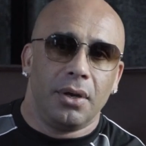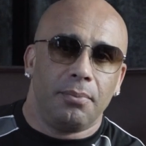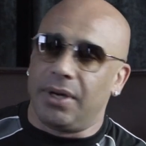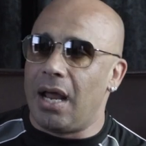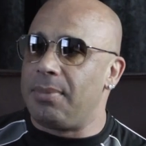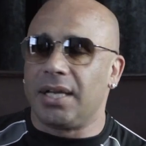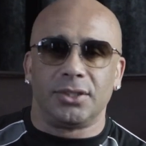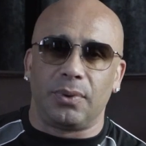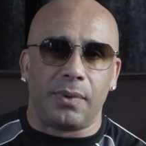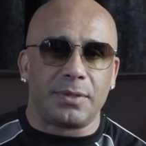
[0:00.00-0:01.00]
But not
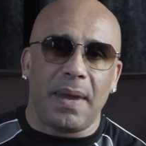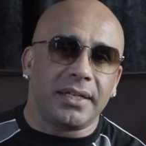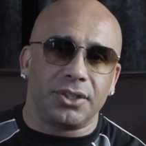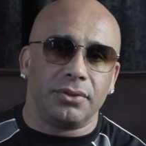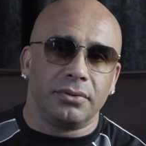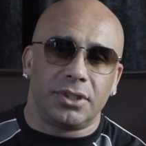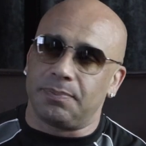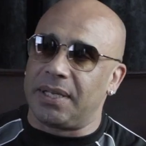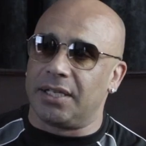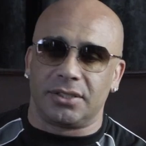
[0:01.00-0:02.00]
because we respect you,
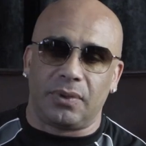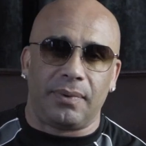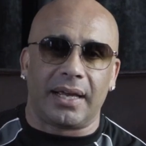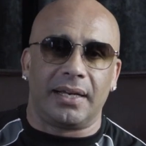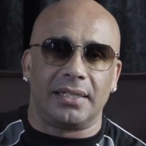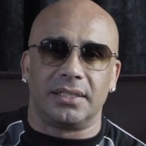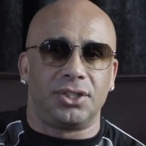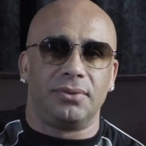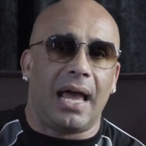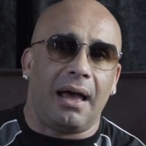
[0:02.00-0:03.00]
just because we recognize that
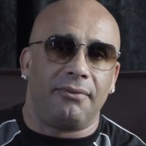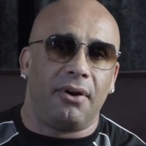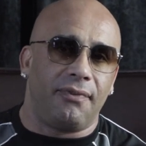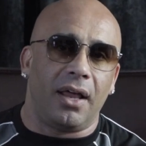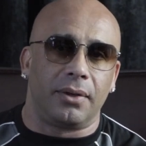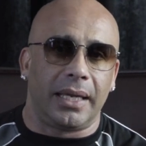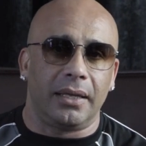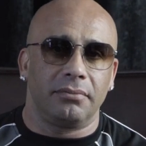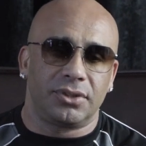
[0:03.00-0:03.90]
you have a following,